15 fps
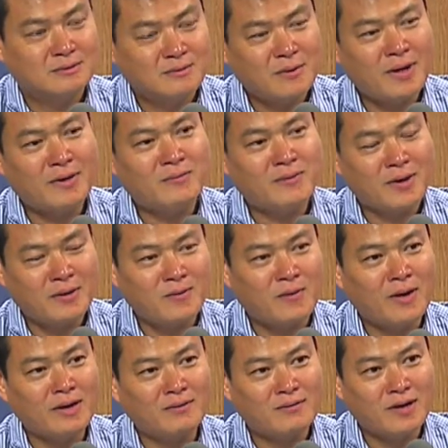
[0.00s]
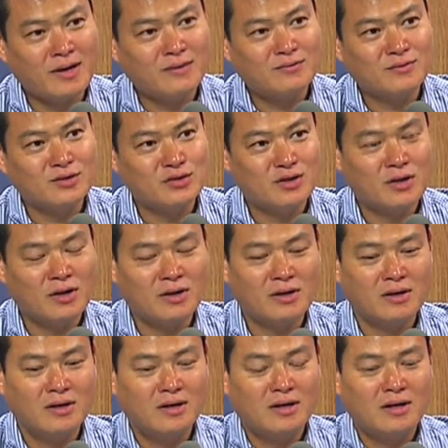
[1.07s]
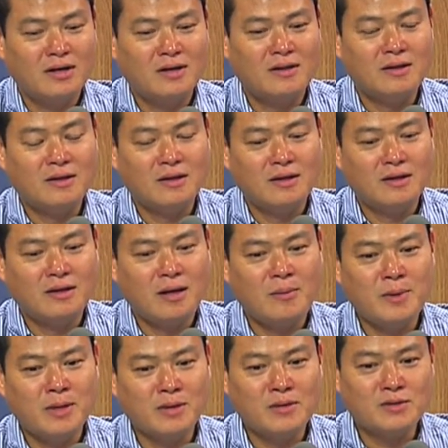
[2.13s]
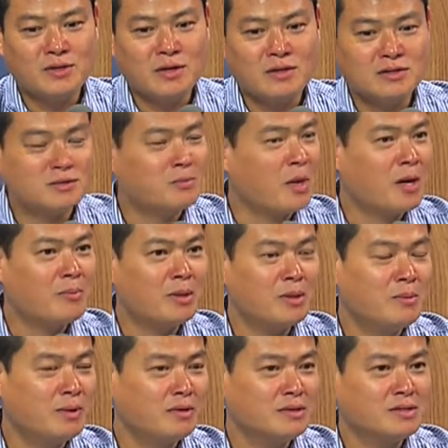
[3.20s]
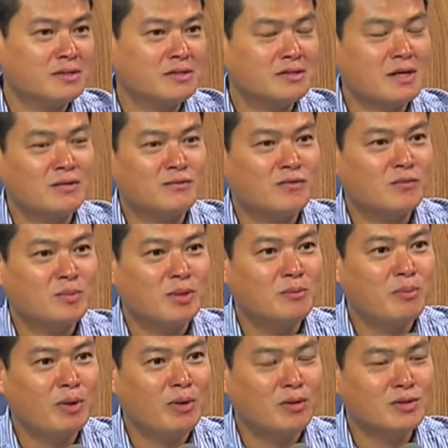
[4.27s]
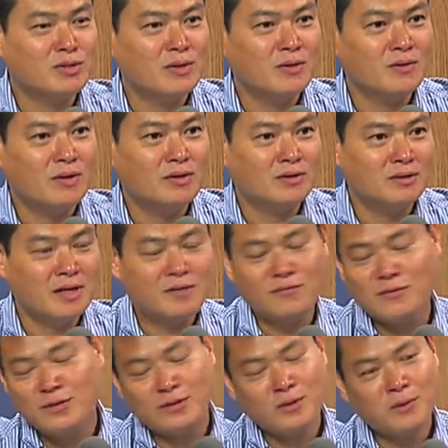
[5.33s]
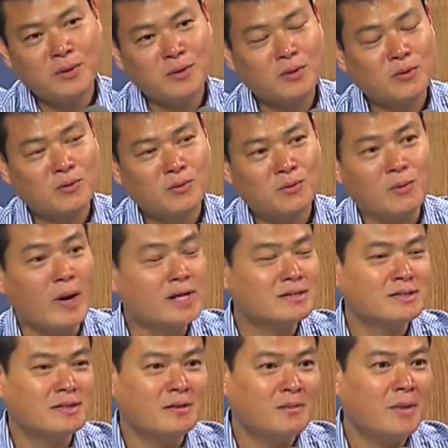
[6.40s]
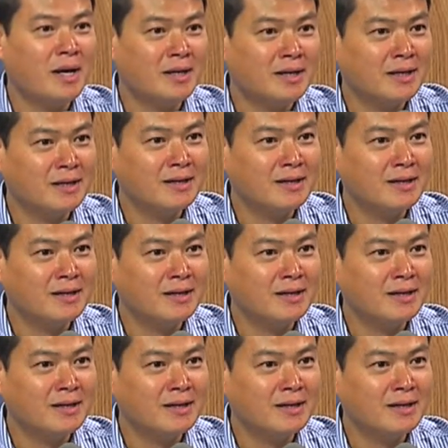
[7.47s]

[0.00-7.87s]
Right. For sure. I mean, those are smart people. They're successful people, so they definitely don't want to waste their money.